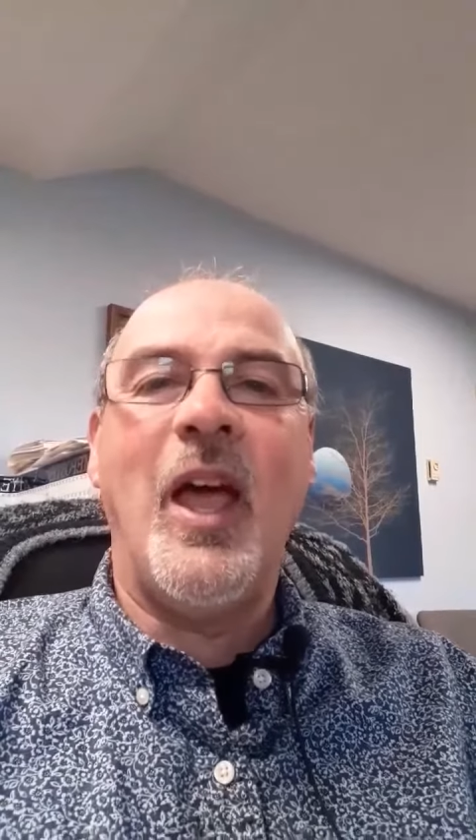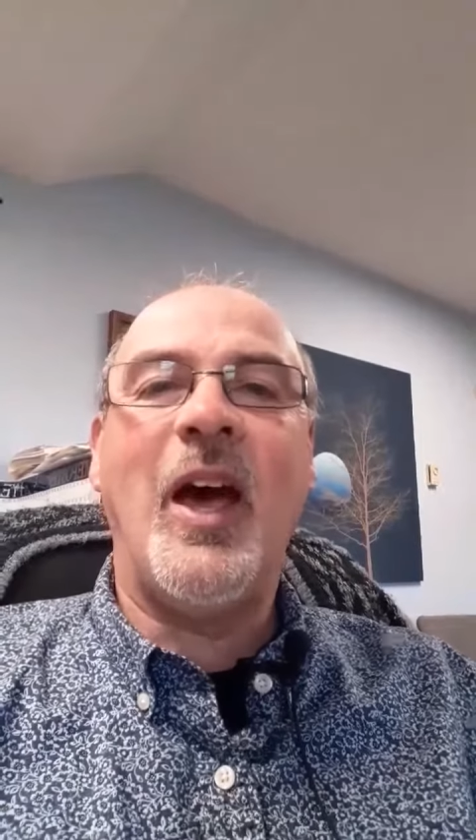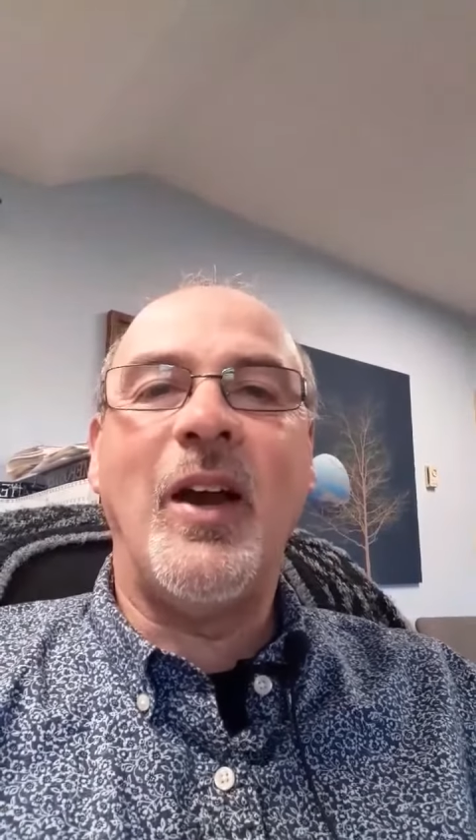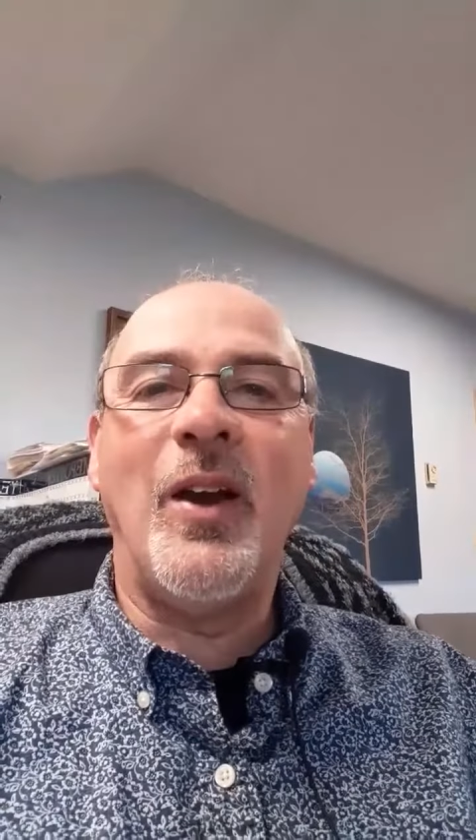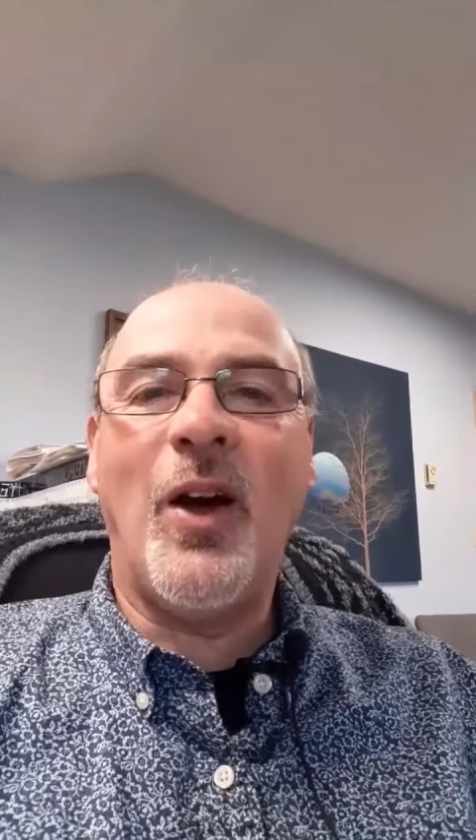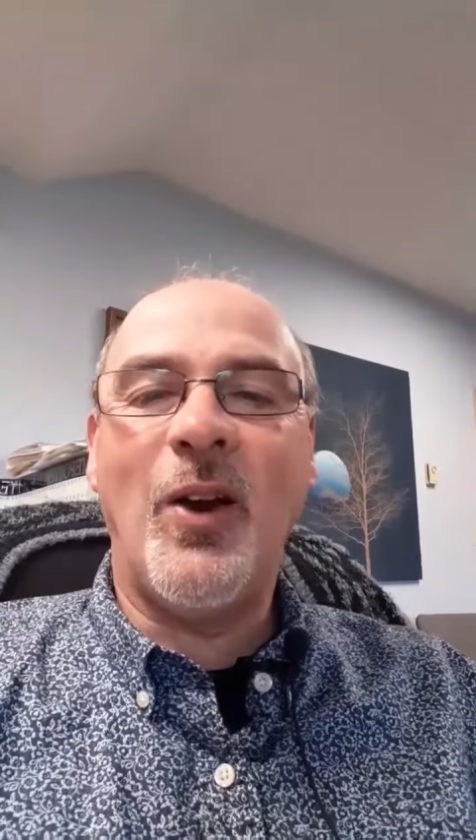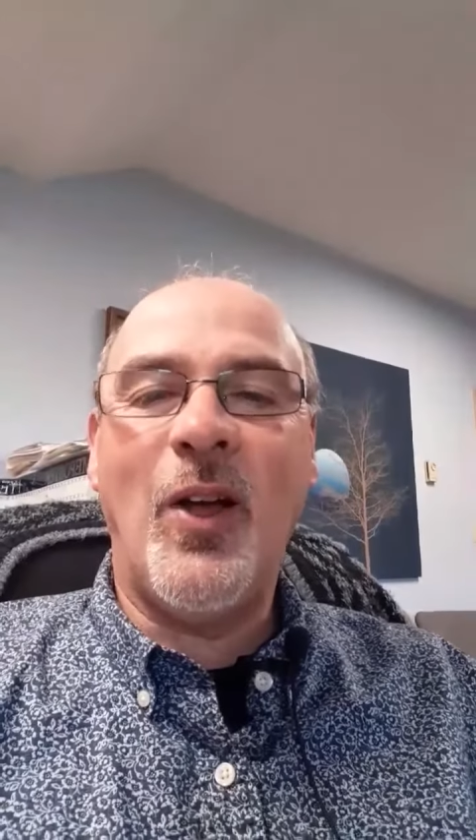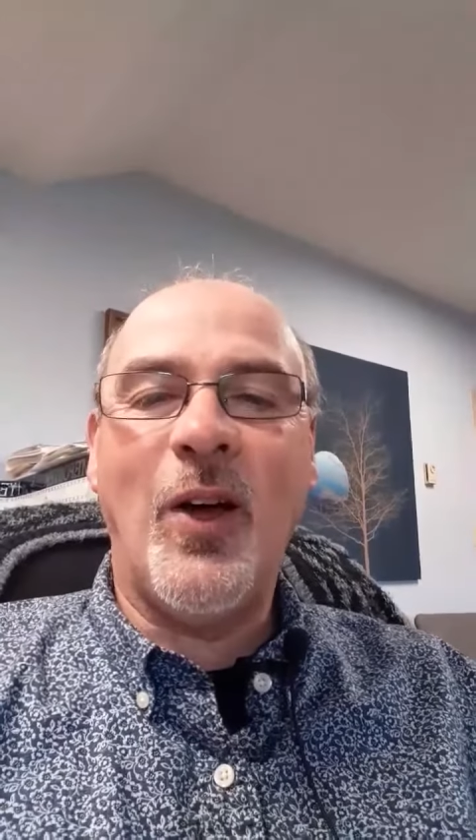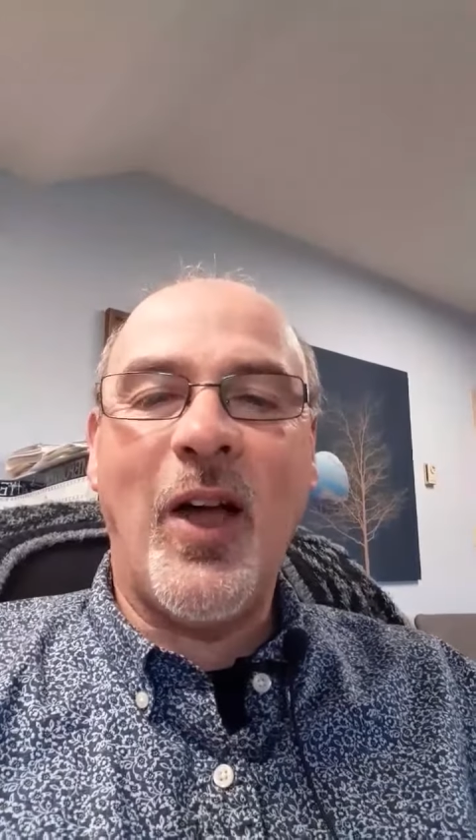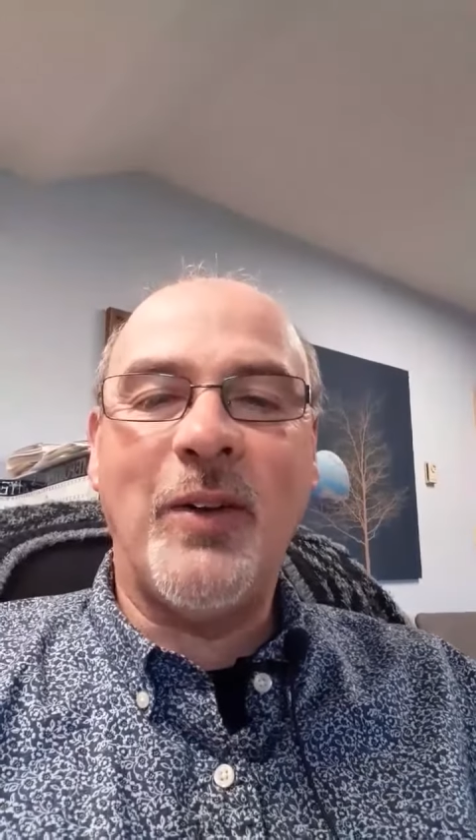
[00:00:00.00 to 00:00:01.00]
and not
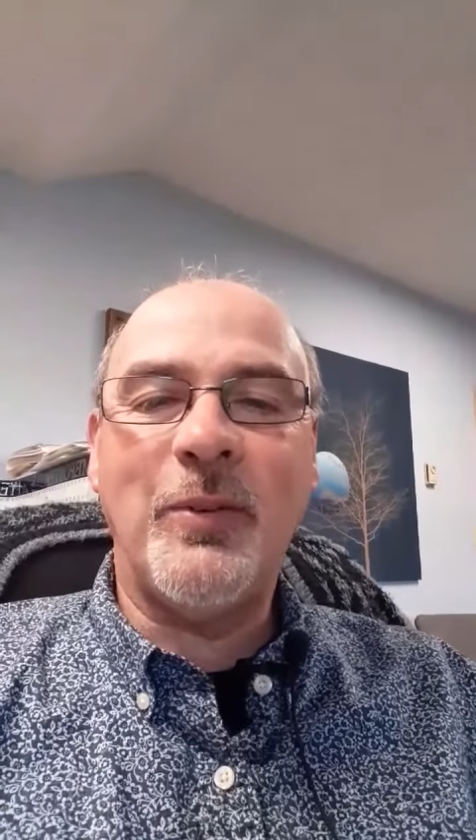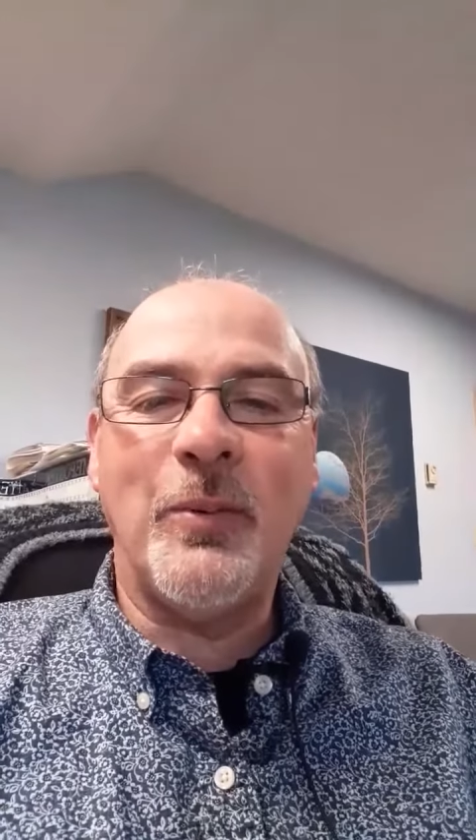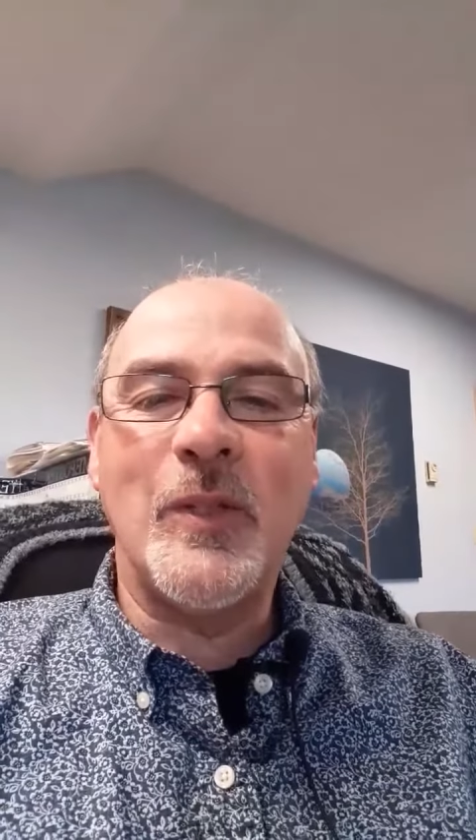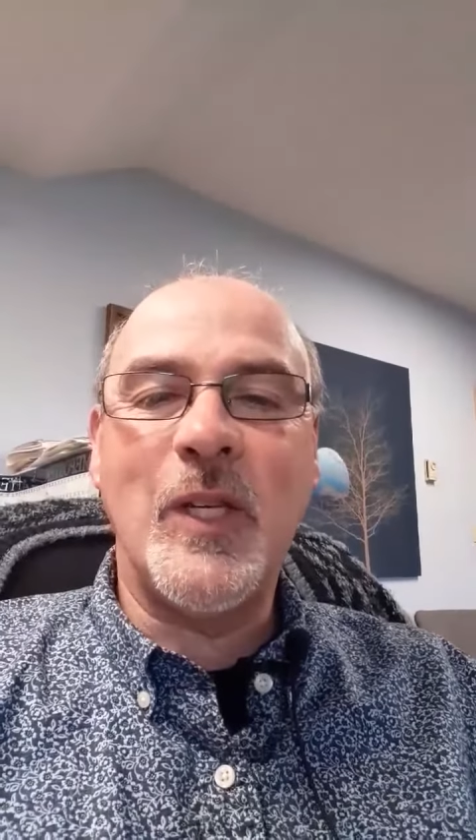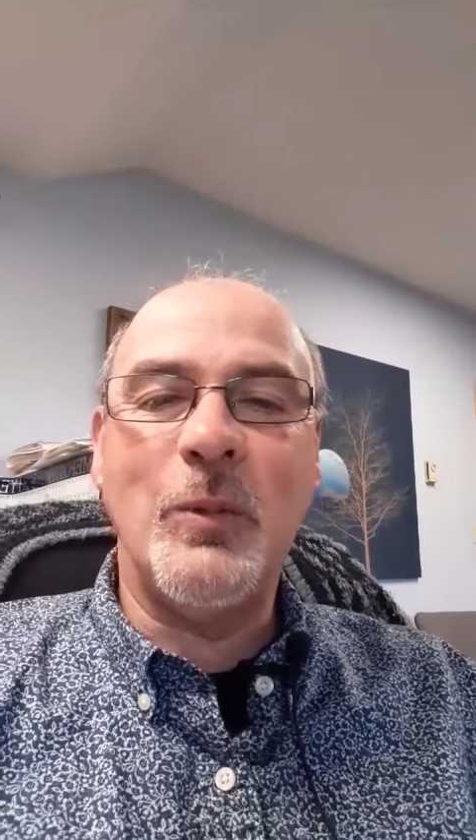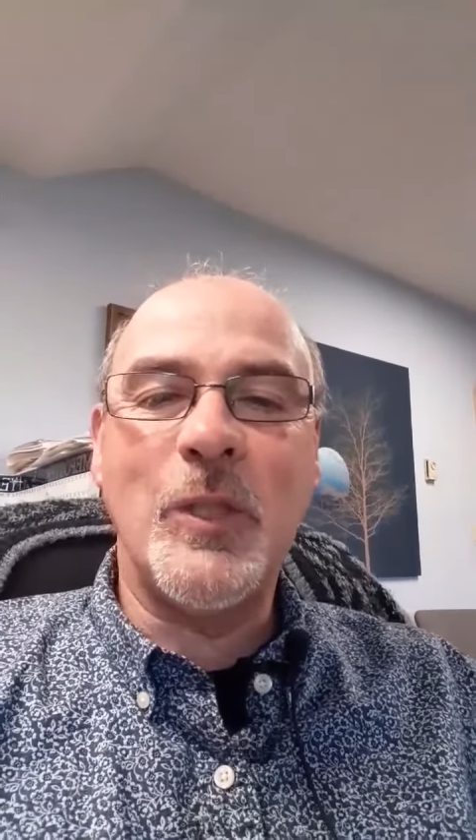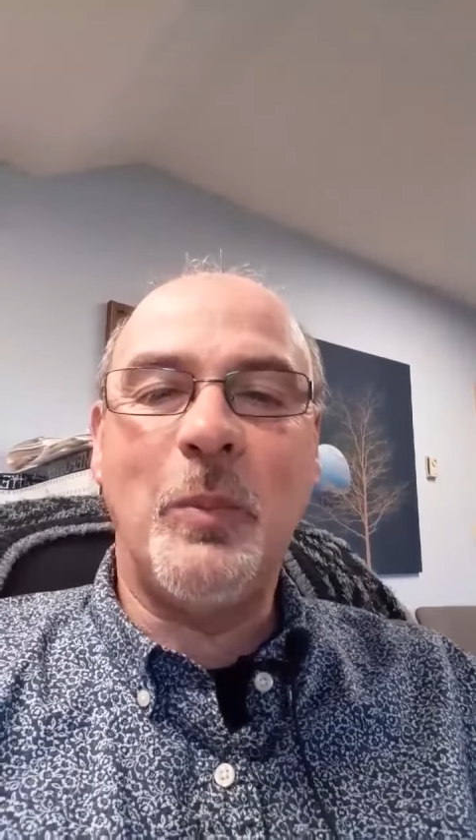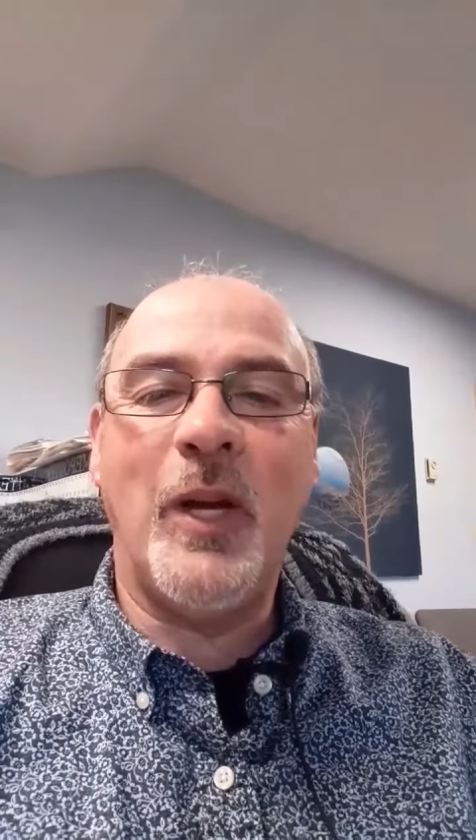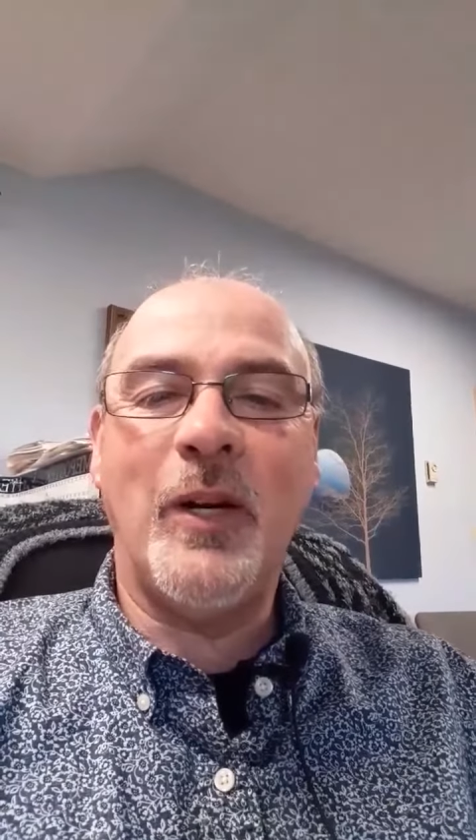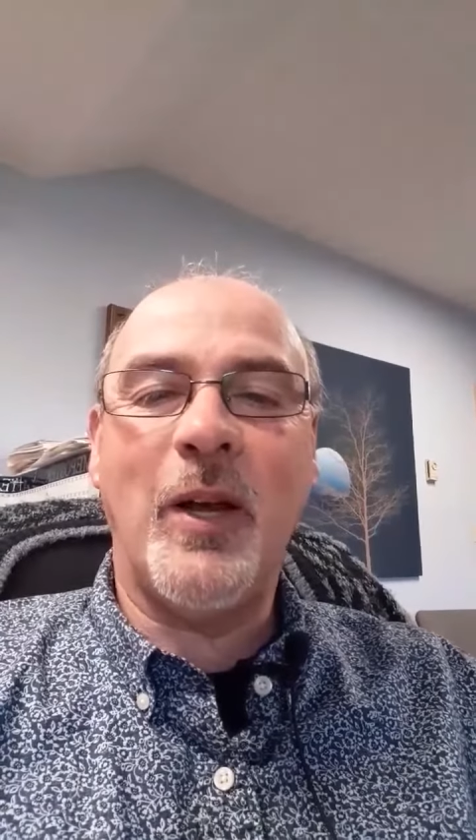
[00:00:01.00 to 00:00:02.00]
long afterwards he was picked